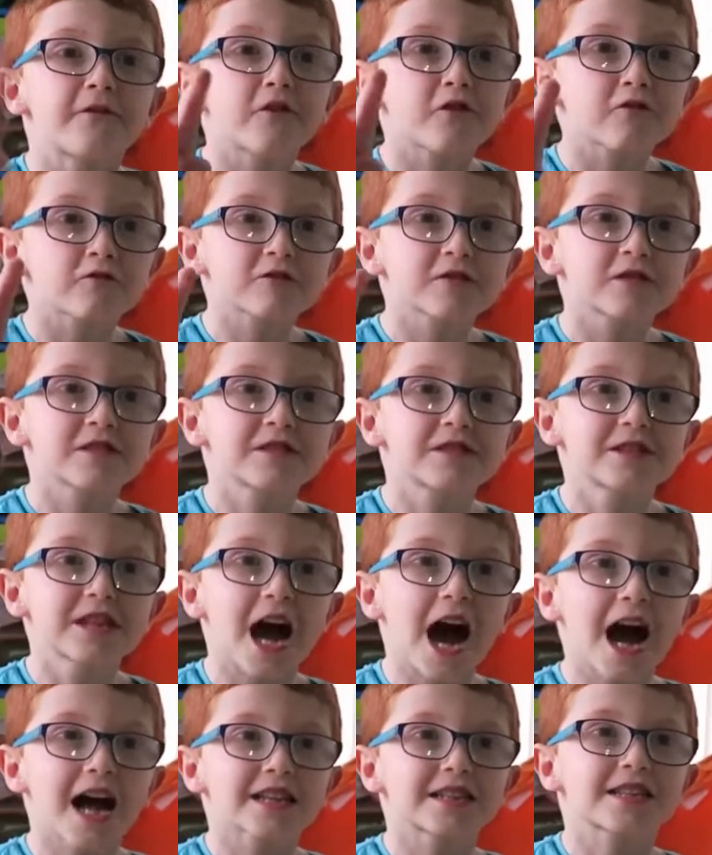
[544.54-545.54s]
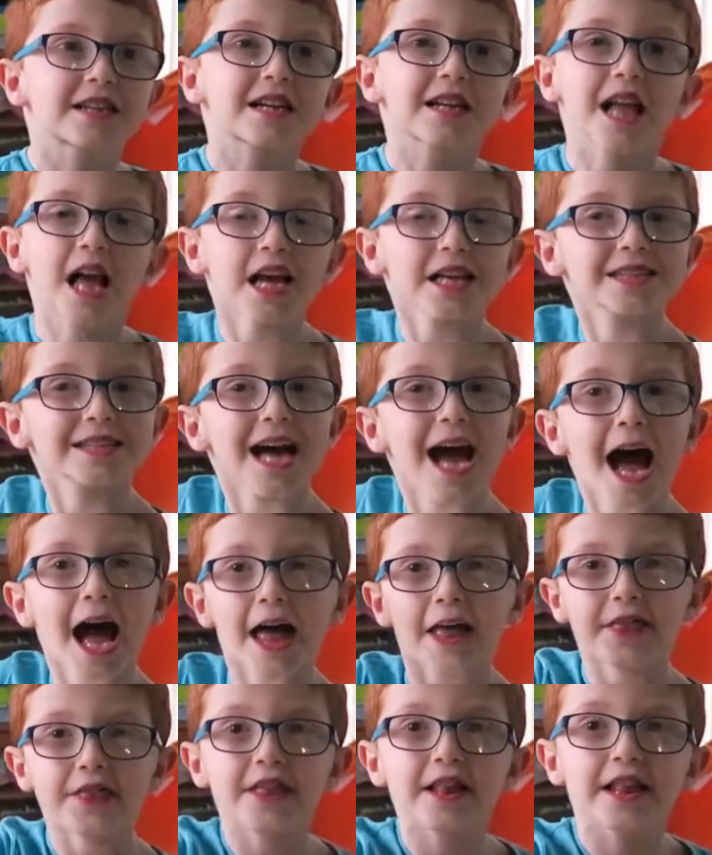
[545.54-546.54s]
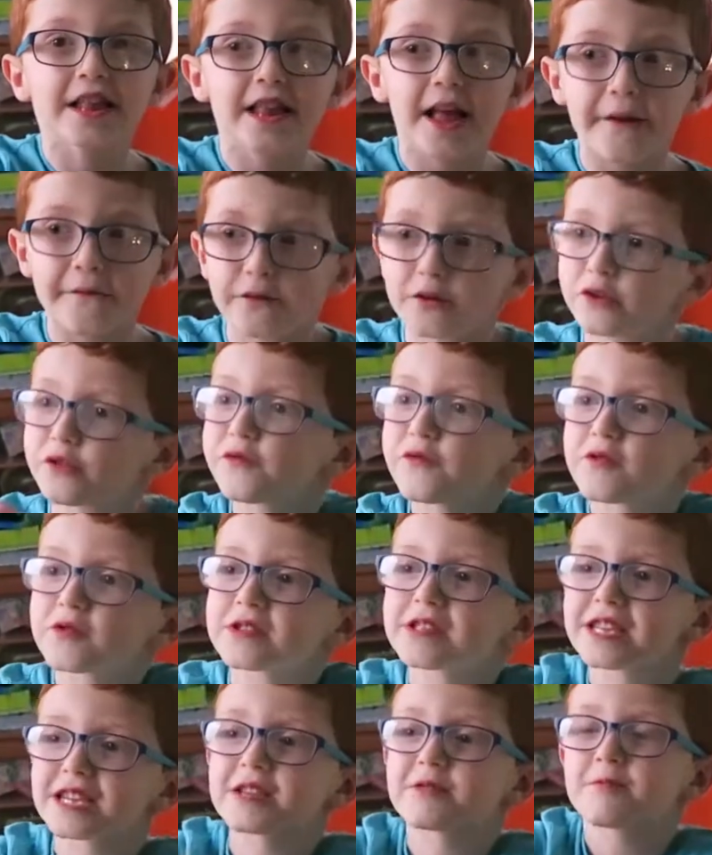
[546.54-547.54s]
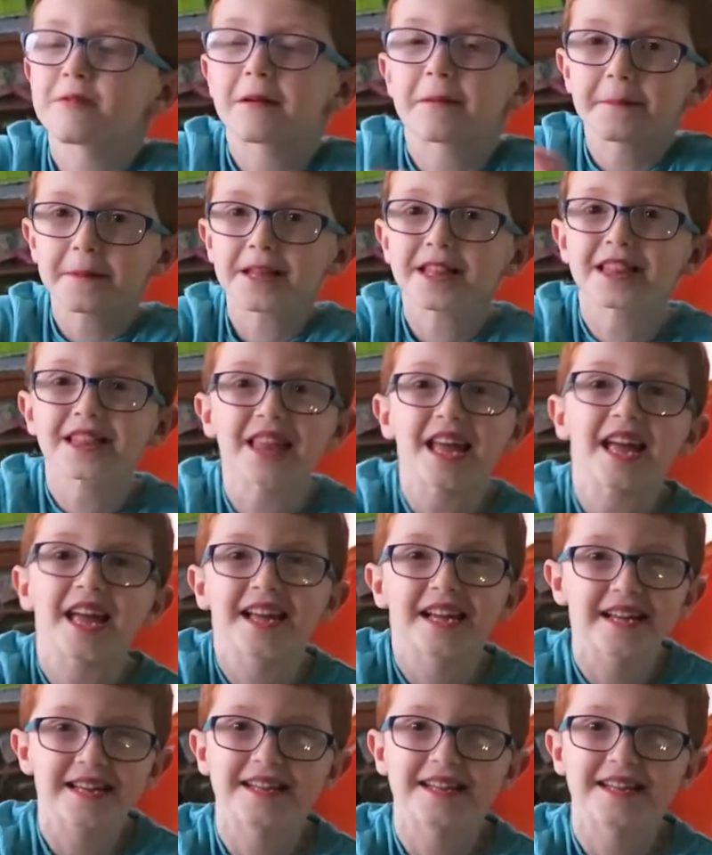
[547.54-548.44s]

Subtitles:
for dance class and the level for the swimming thing?